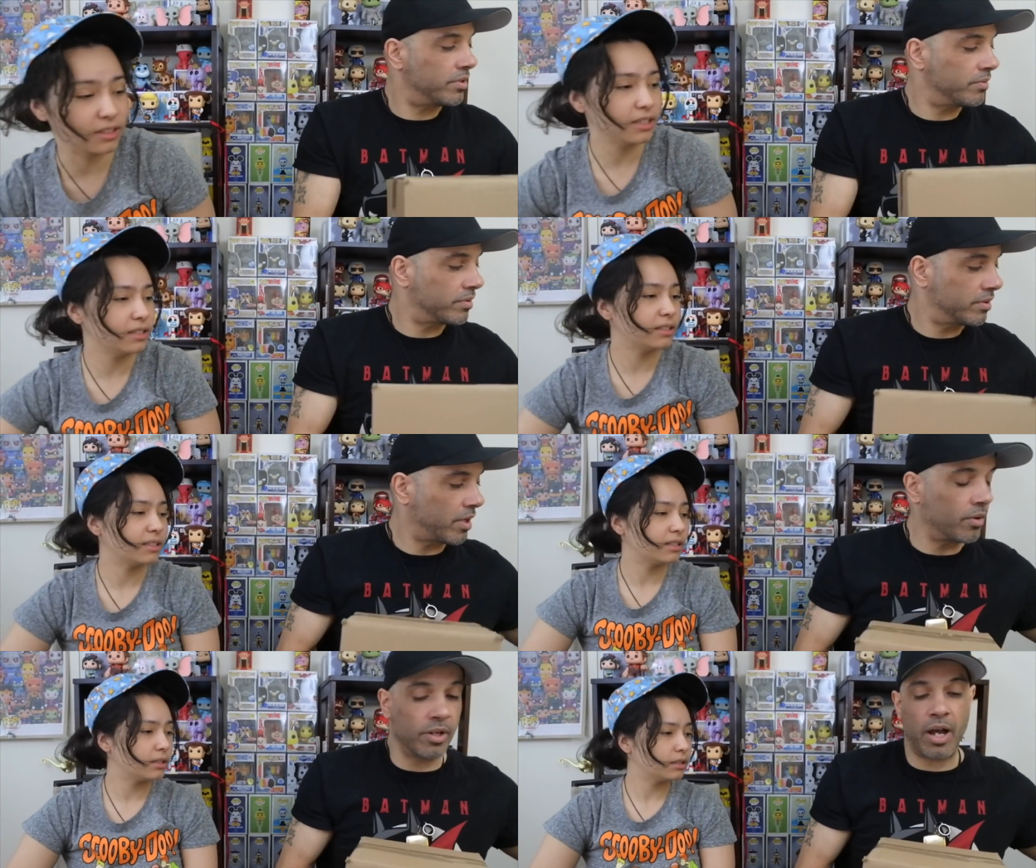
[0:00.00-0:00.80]
Speaker 1: Really?
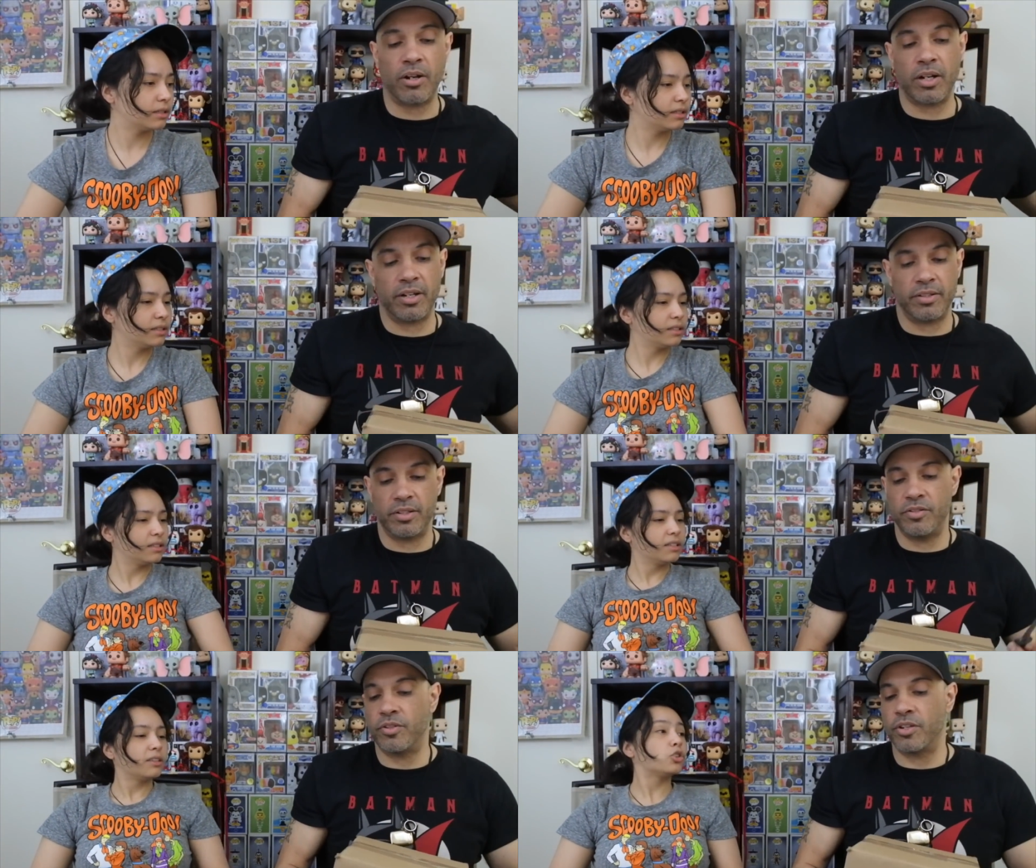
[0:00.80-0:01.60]
Oh no, I'll cut it.
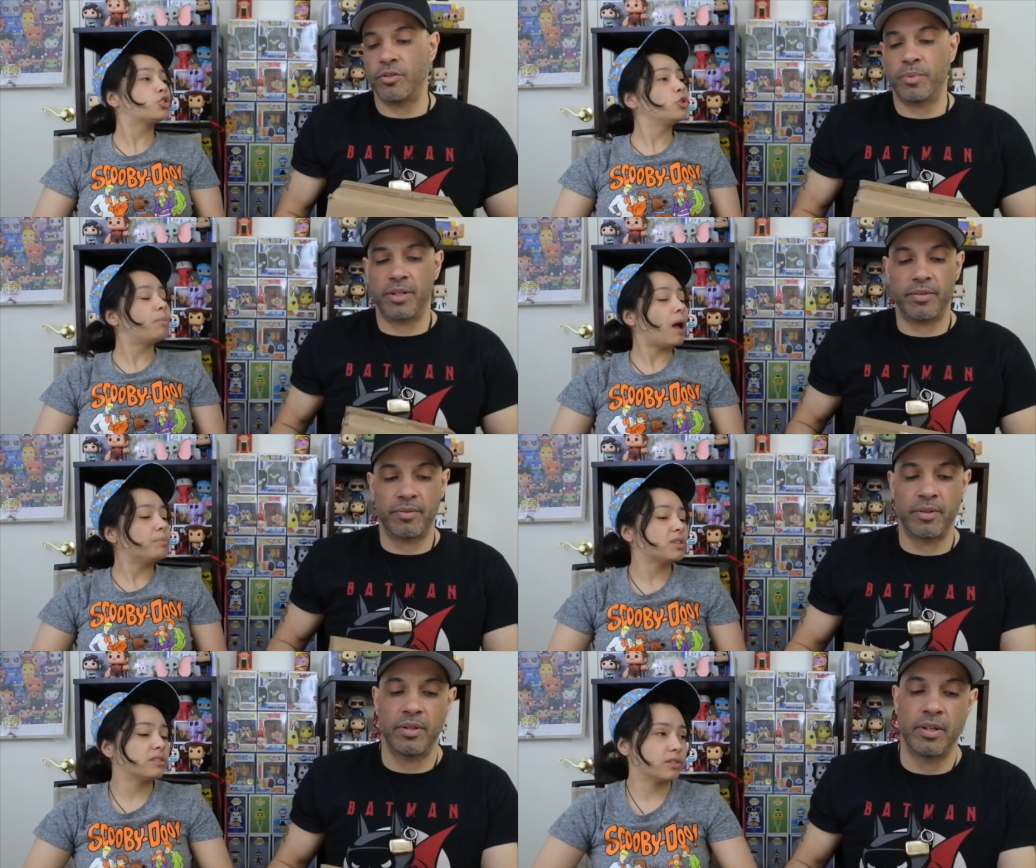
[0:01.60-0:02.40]
You There's two
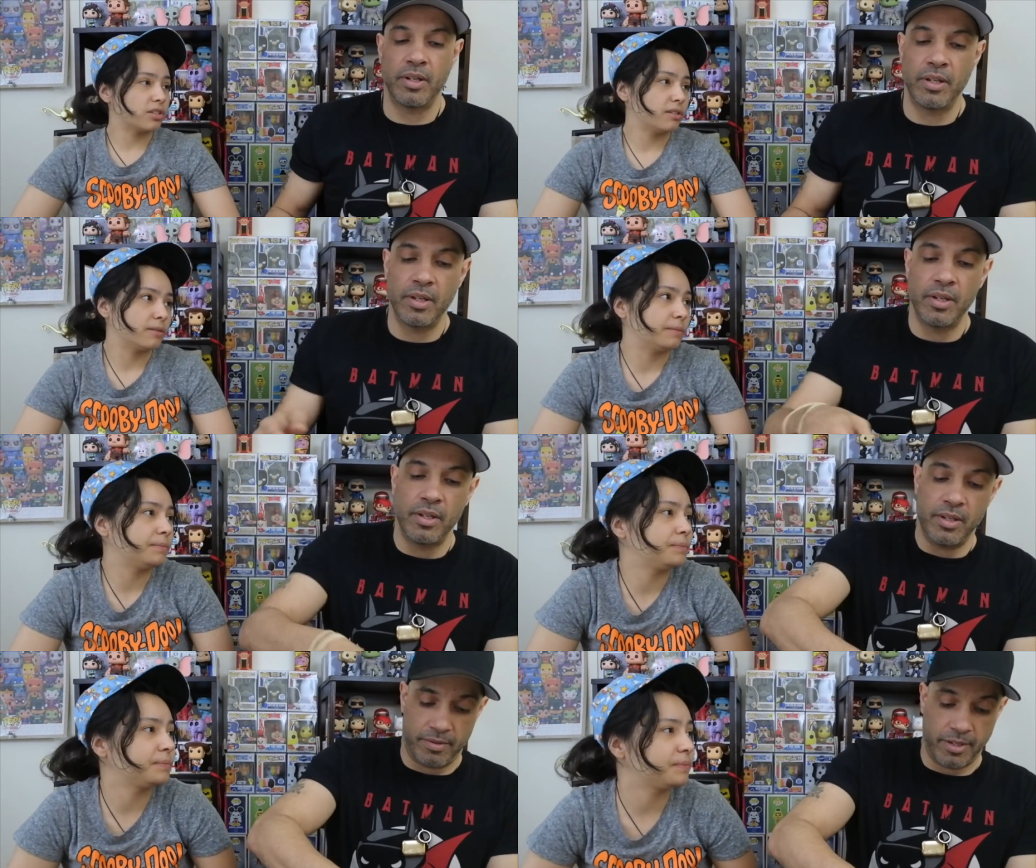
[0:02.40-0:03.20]
Speaker 2: pops in there still.
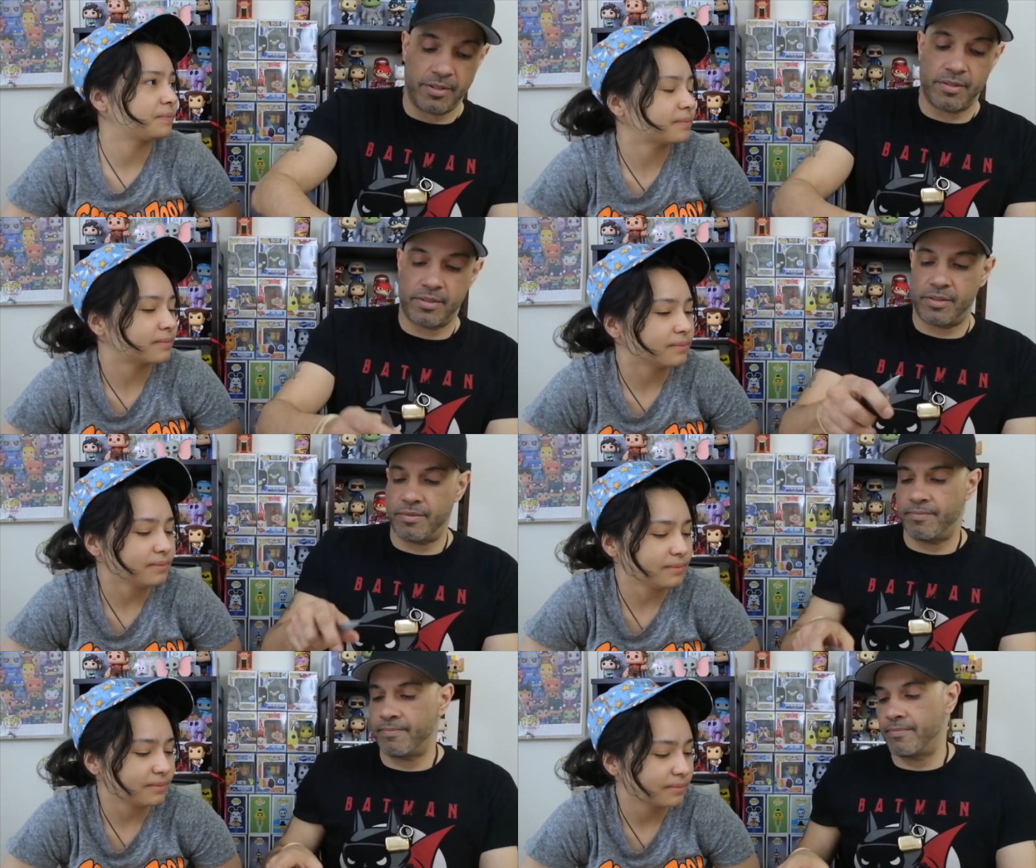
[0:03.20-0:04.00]
Speaker 1: Yes.
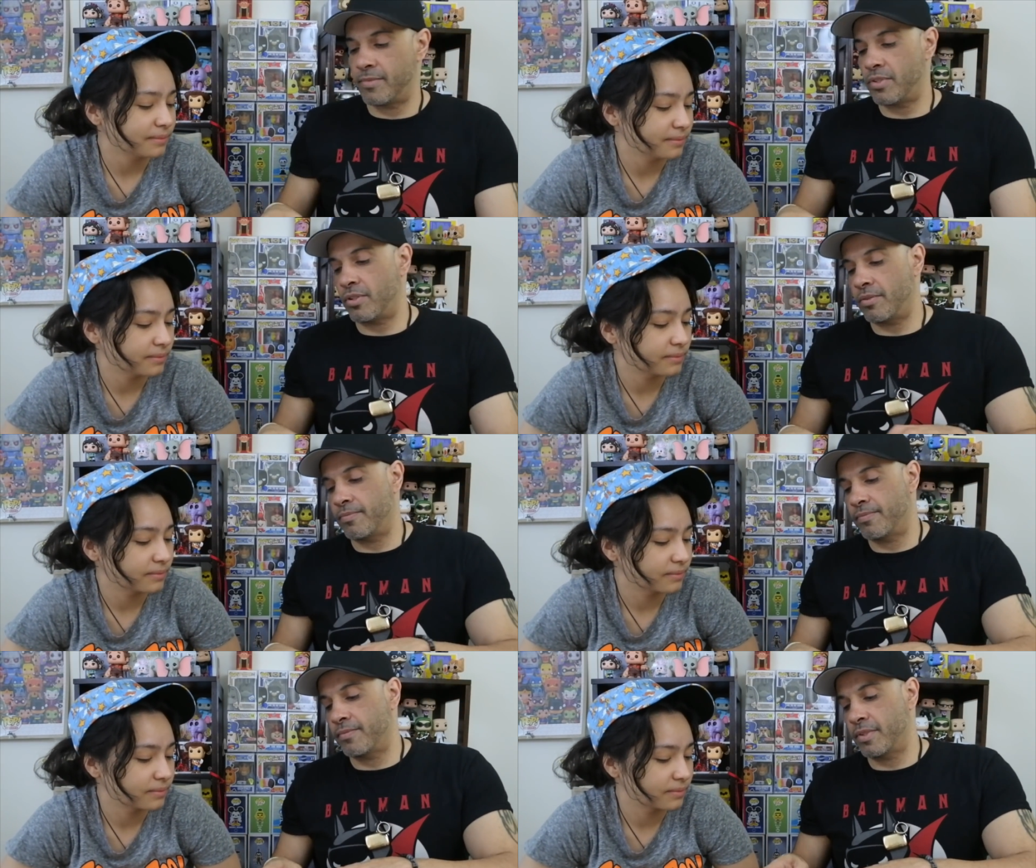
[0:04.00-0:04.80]
So
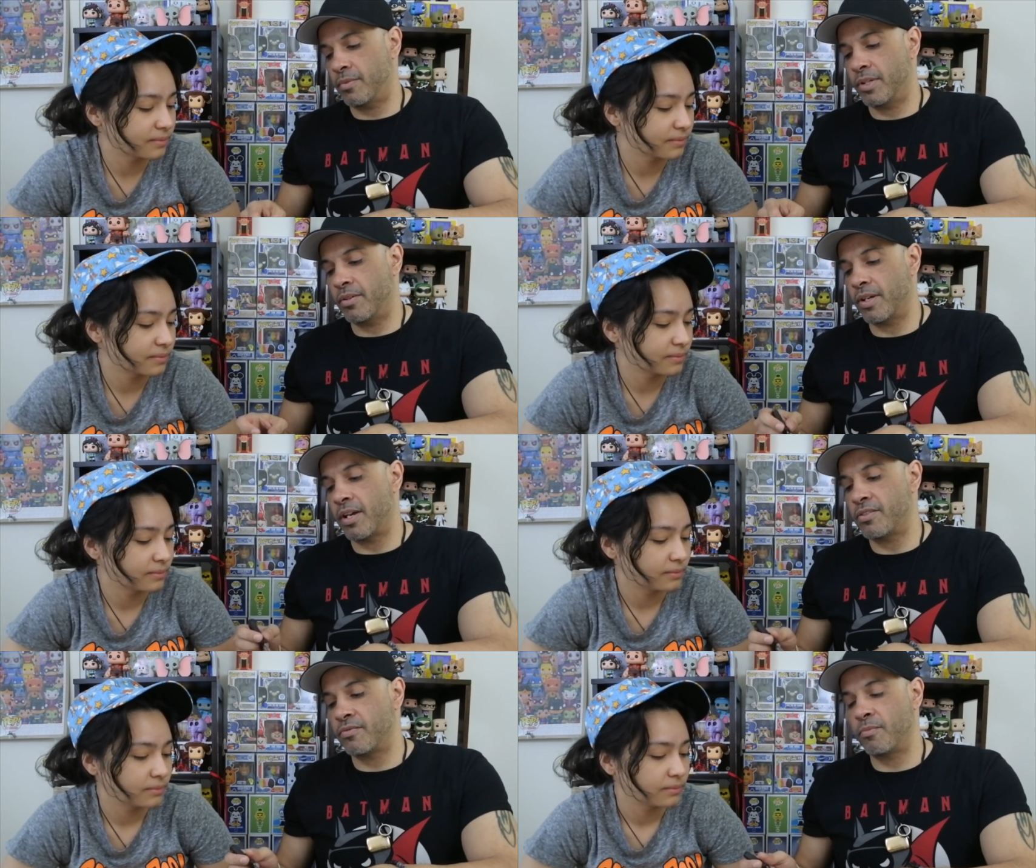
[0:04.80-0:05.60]
here we go,
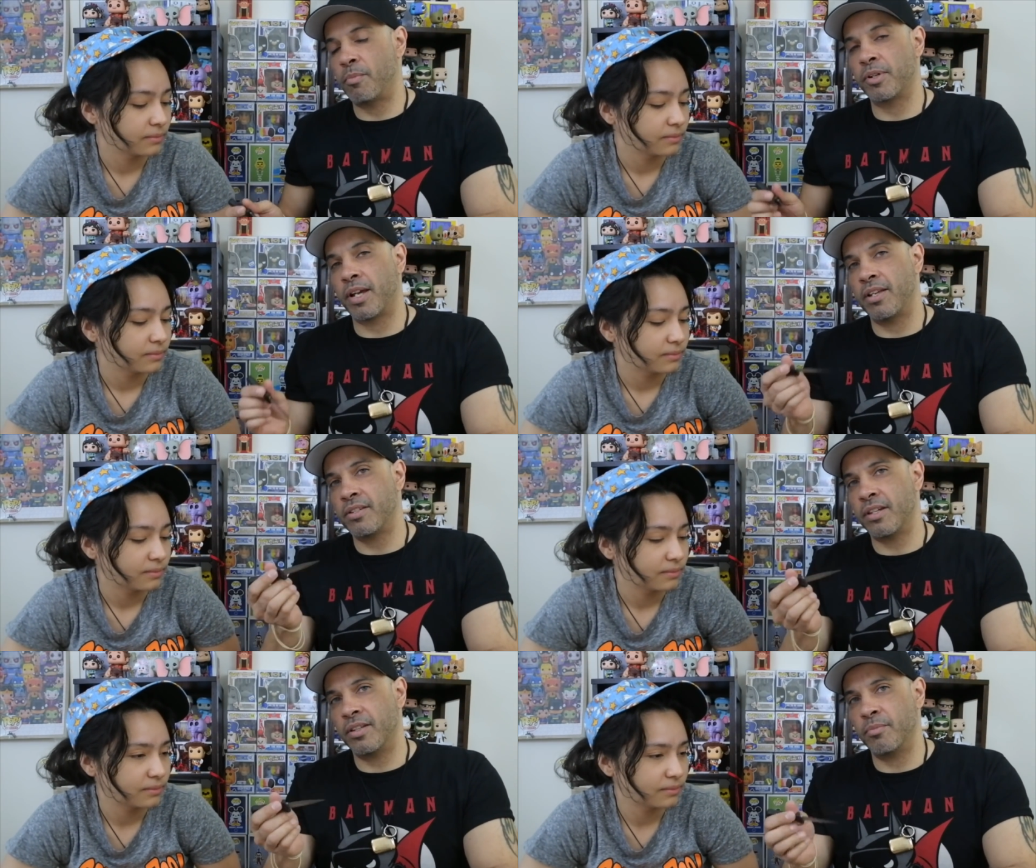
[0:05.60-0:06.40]
guys. Remember, guys,
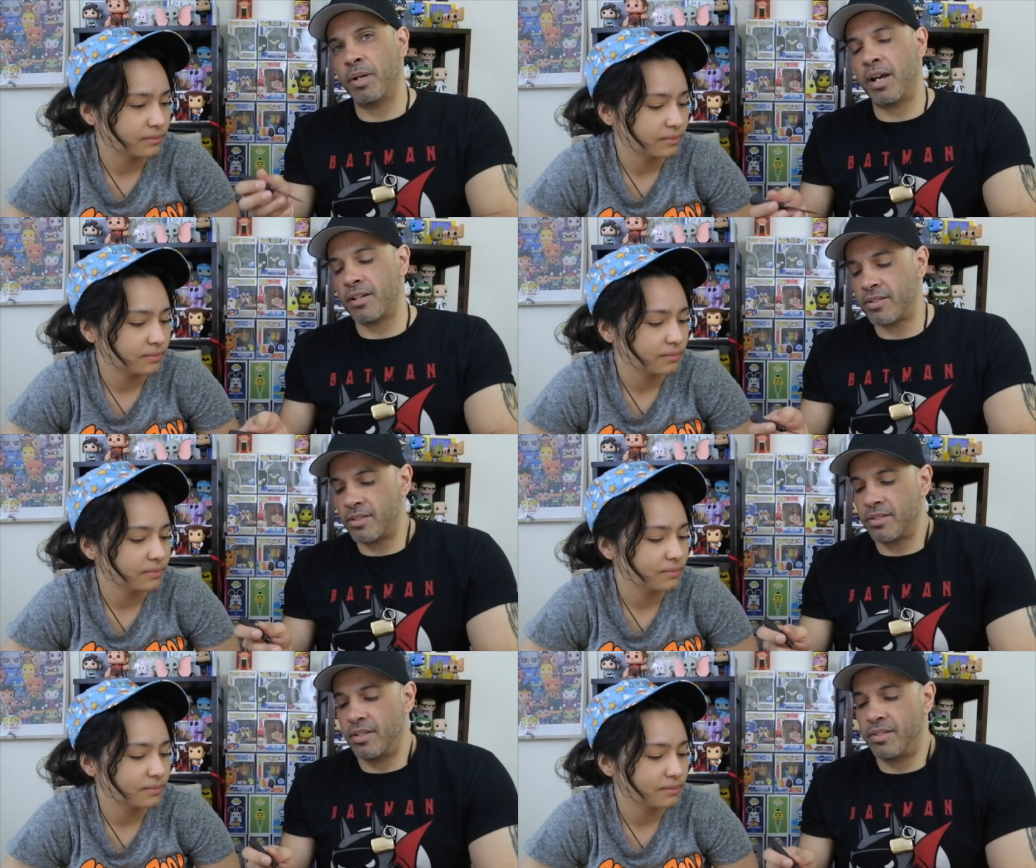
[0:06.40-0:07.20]
cutting the
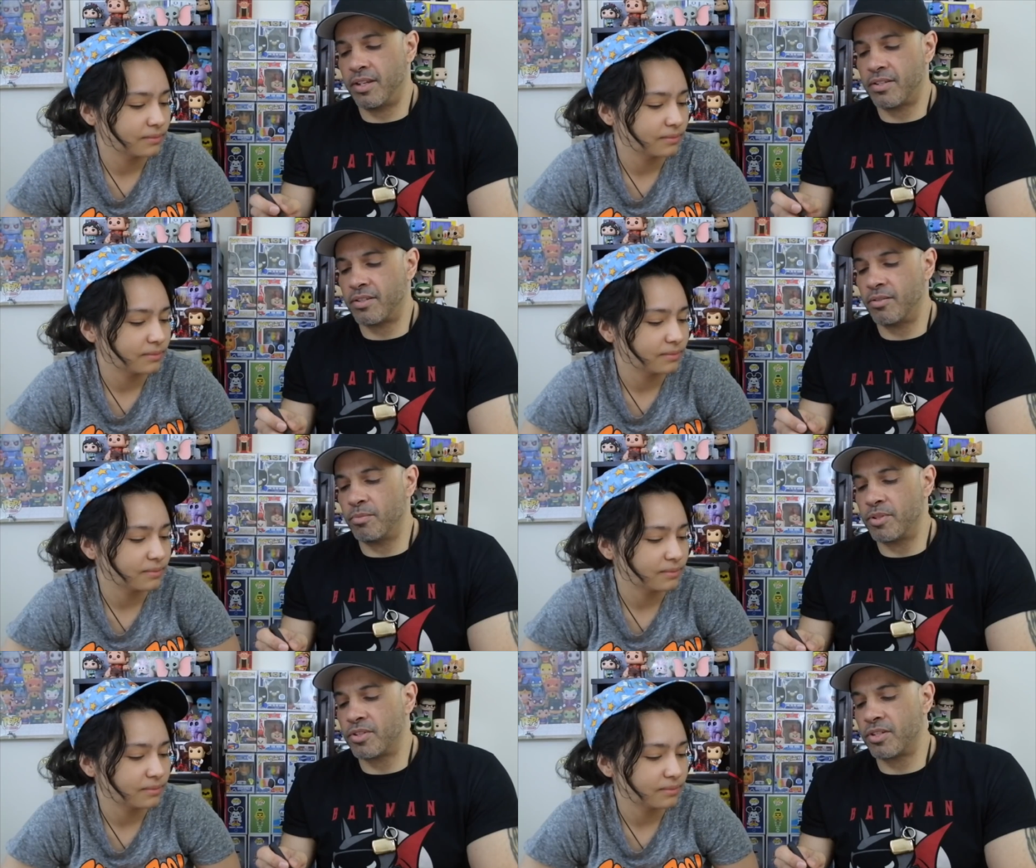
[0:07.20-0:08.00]
box it takes a little bit of